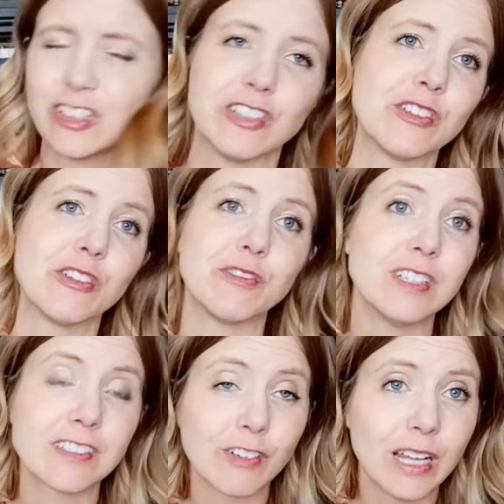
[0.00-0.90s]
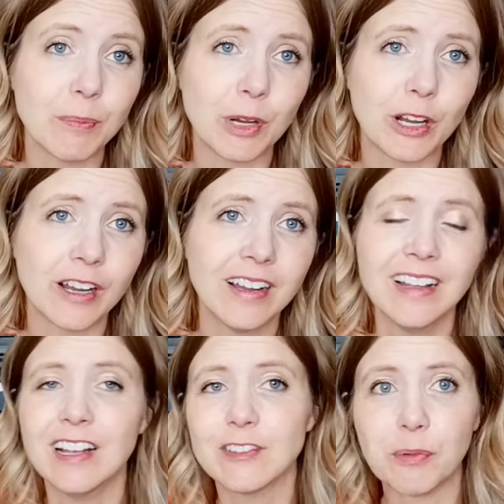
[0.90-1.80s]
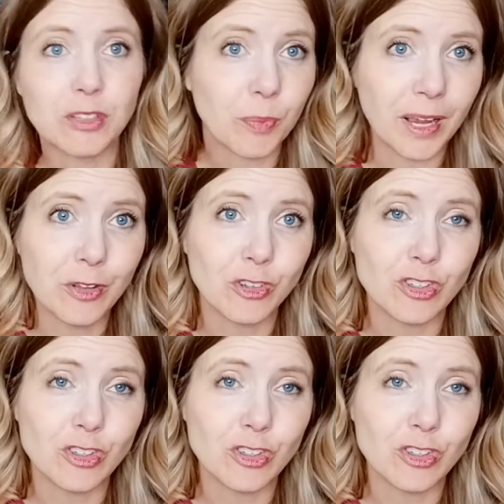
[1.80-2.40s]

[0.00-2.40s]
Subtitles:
Just disclaimer, it's always wise